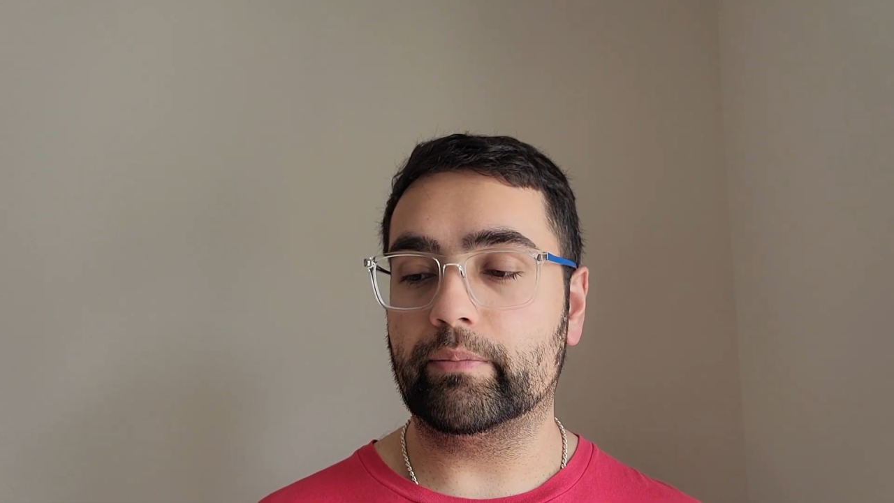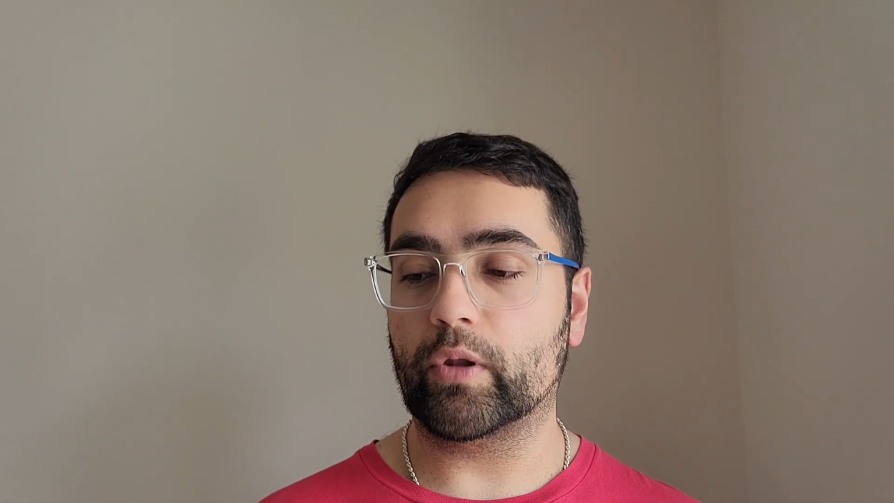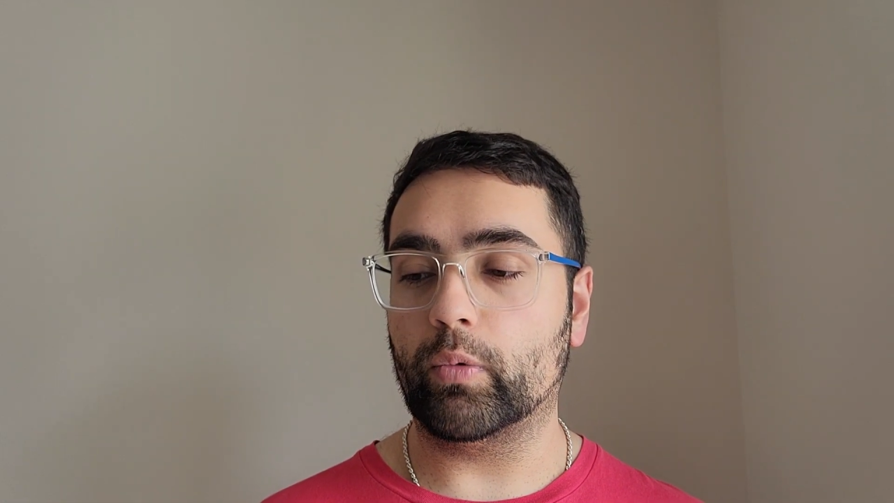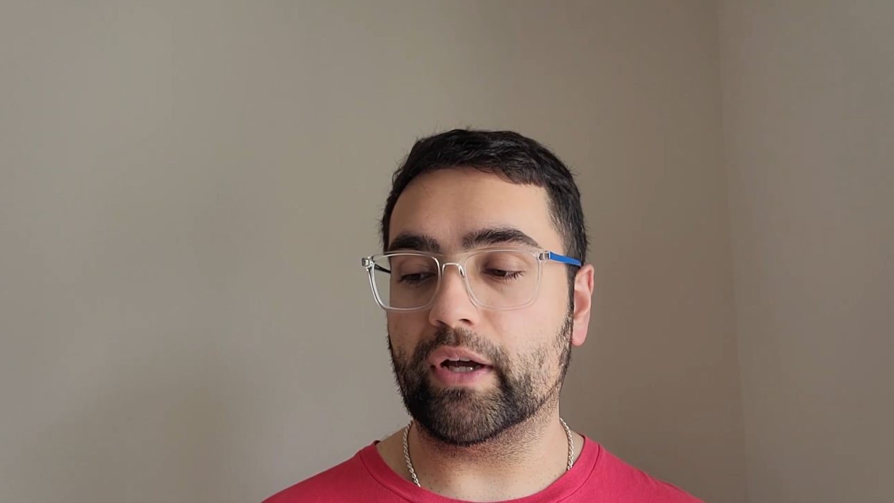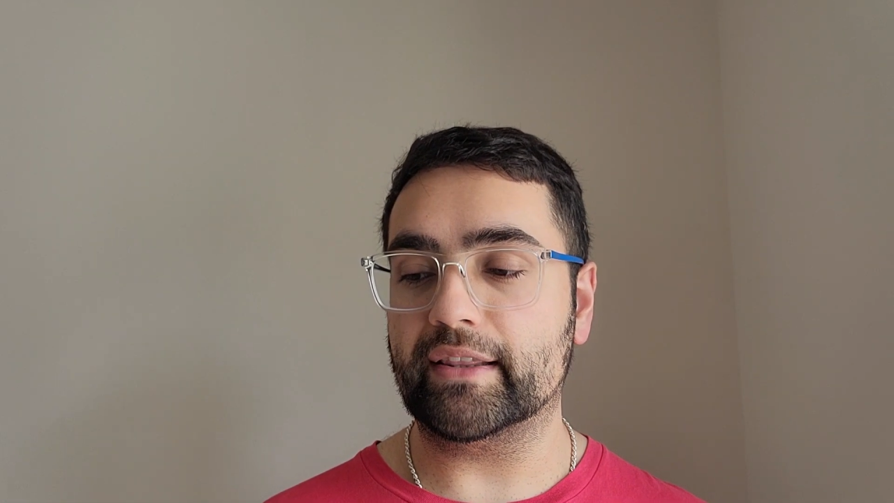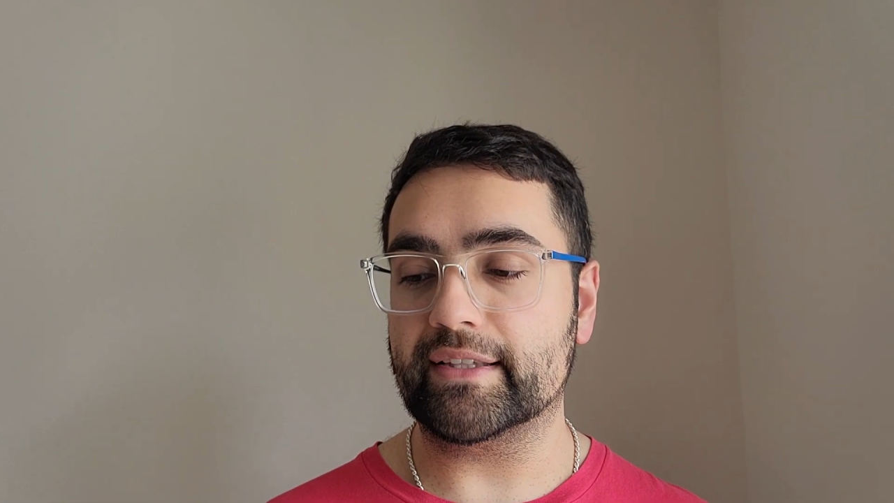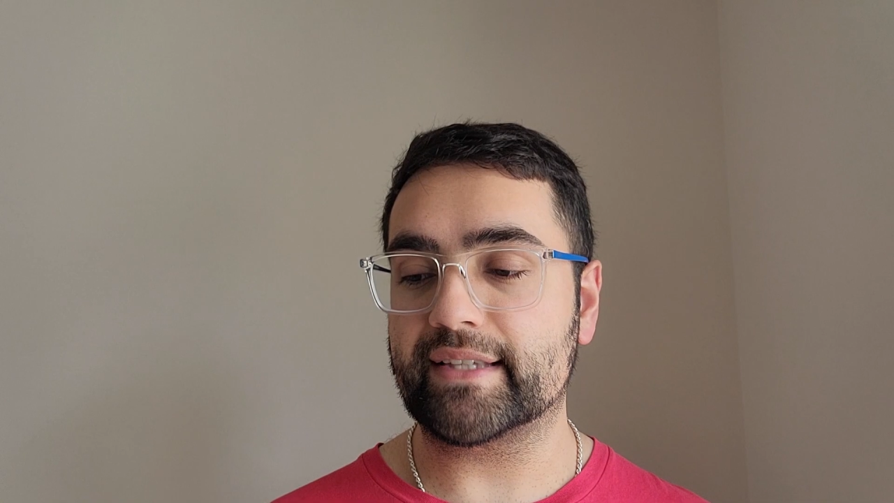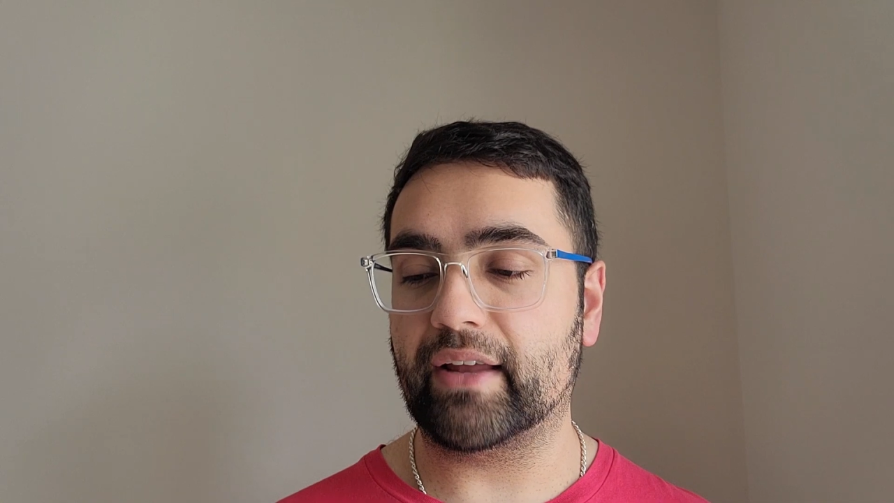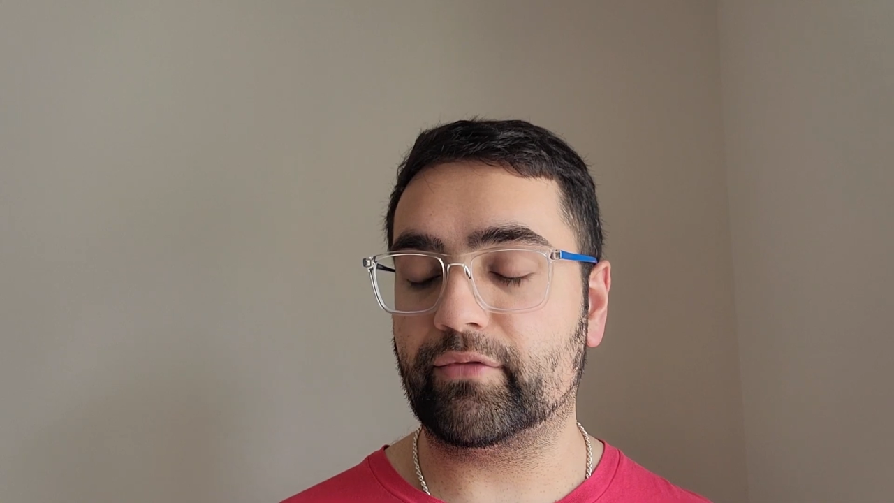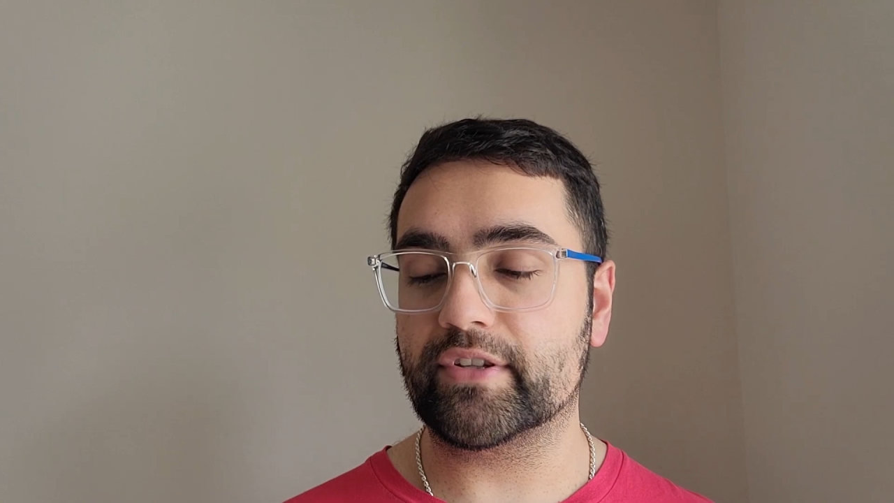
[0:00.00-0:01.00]
when the
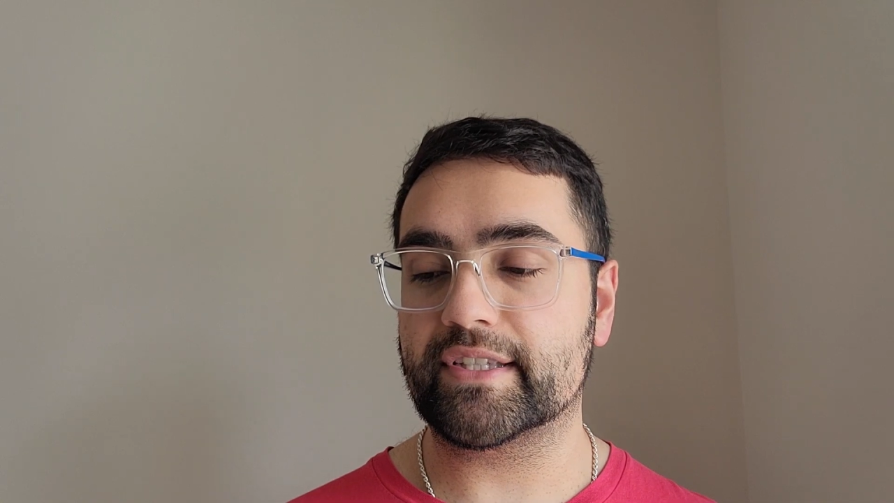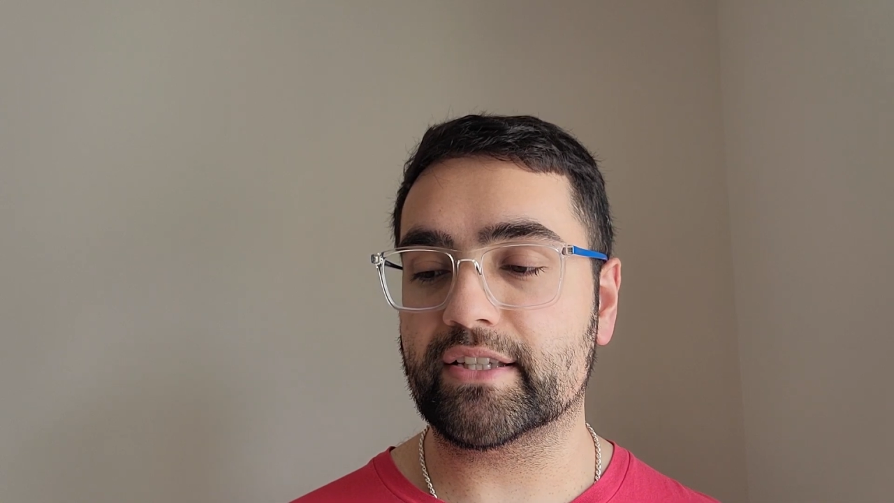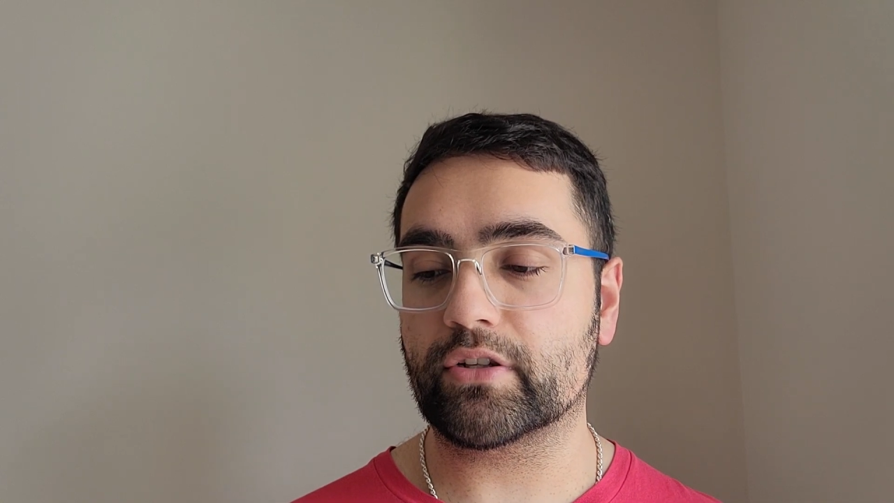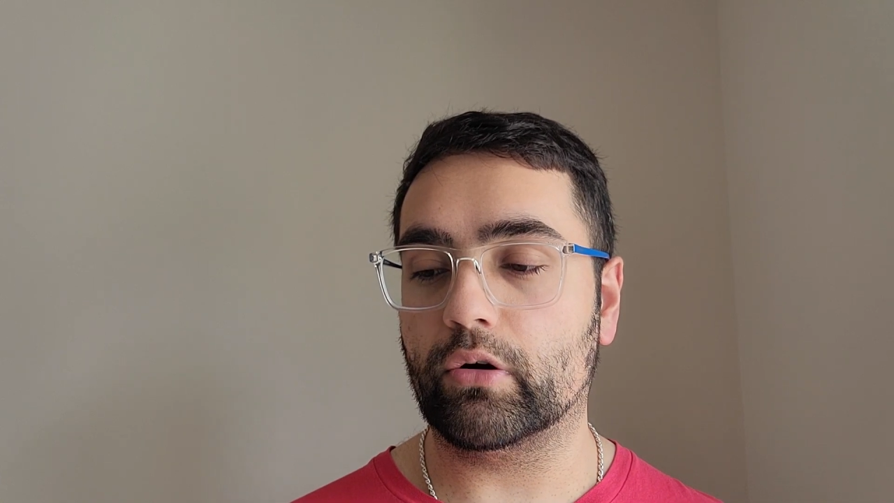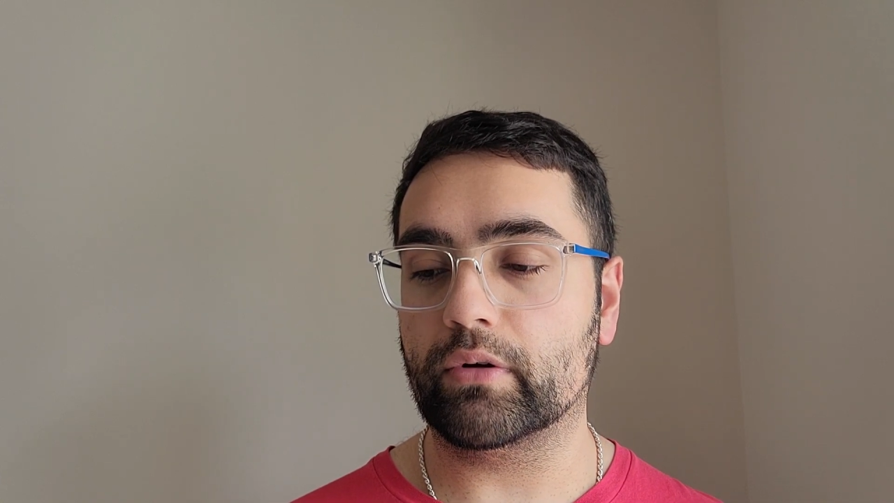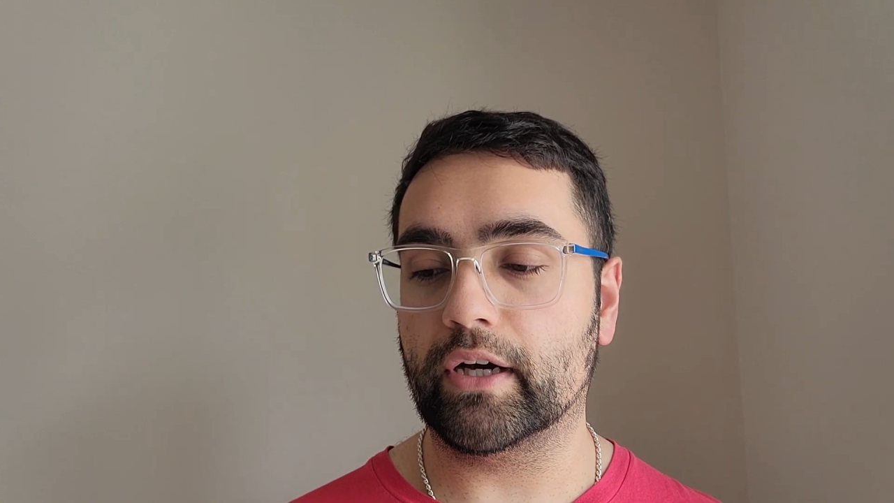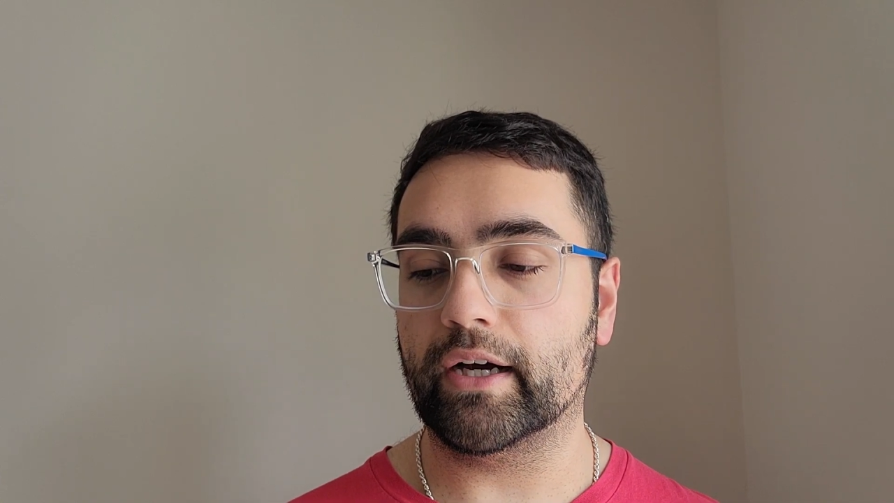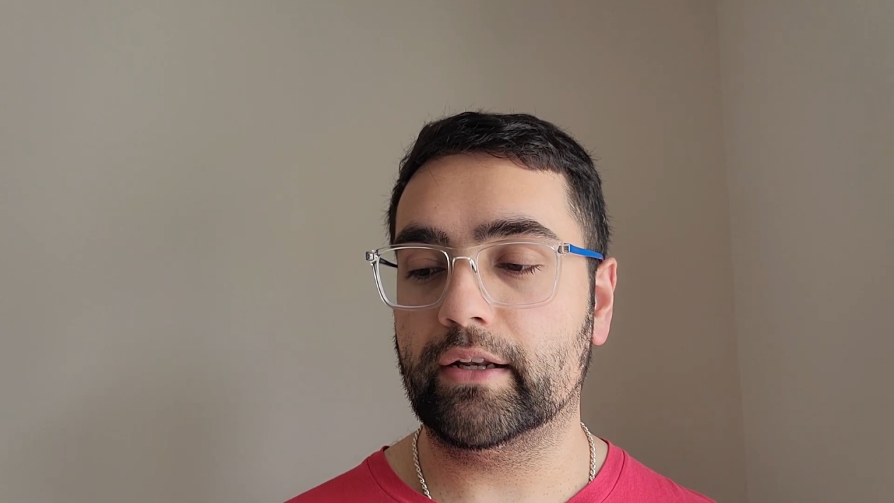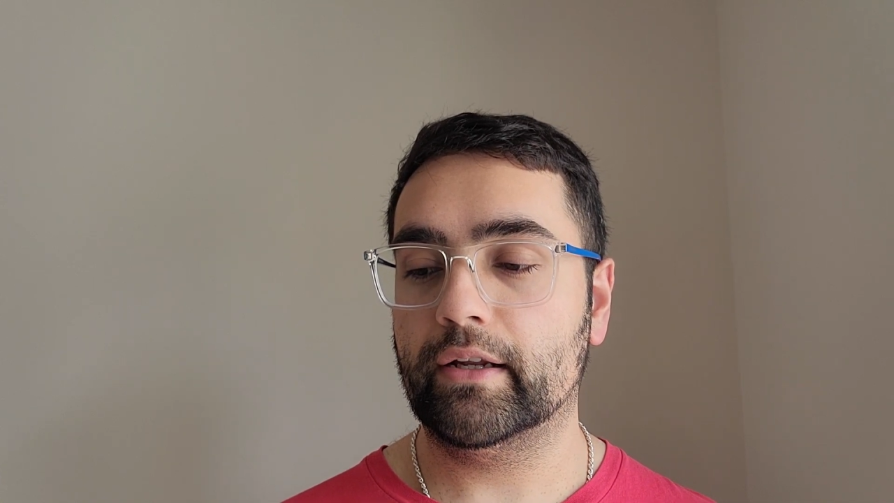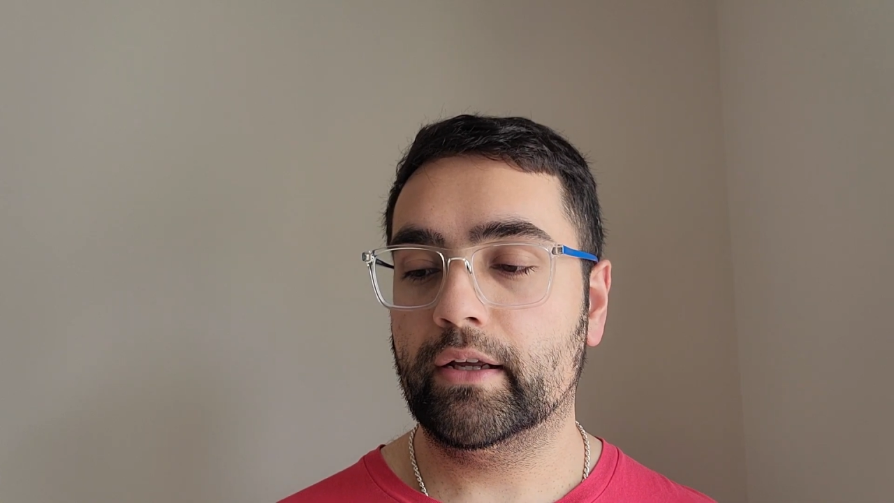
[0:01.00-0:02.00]
San Francisco cut